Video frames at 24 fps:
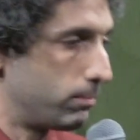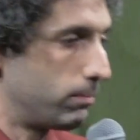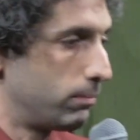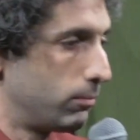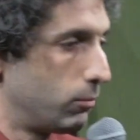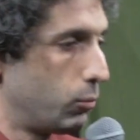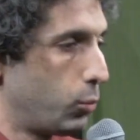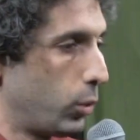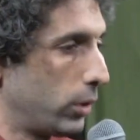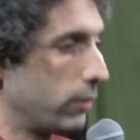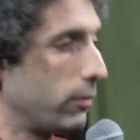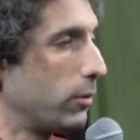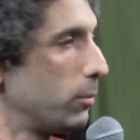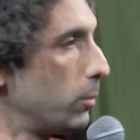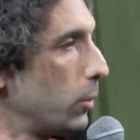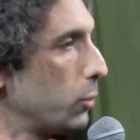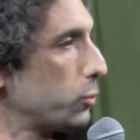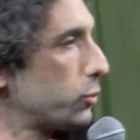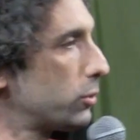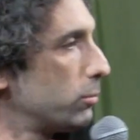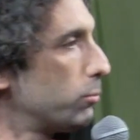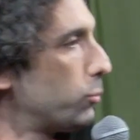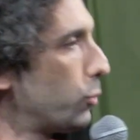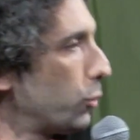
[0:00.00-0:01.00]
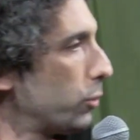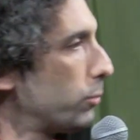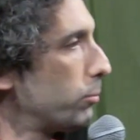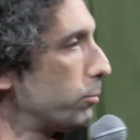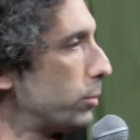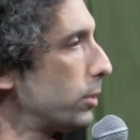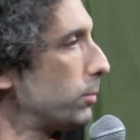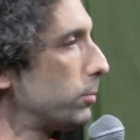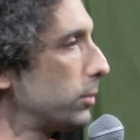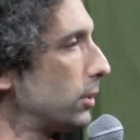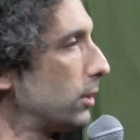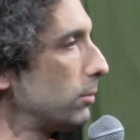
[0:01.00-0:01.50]
one of the most
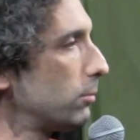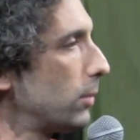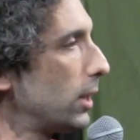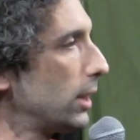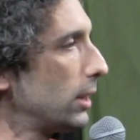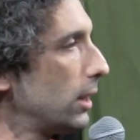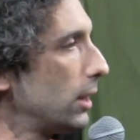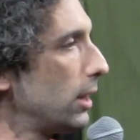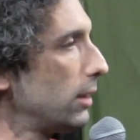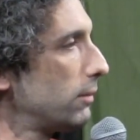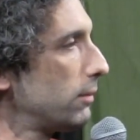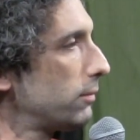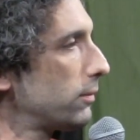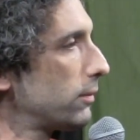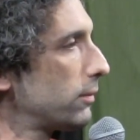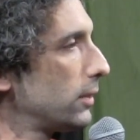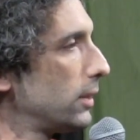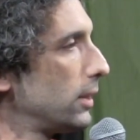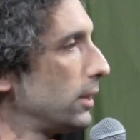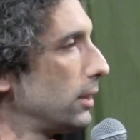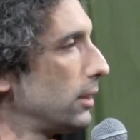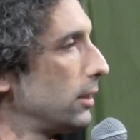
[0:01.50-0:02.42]
important people in my life,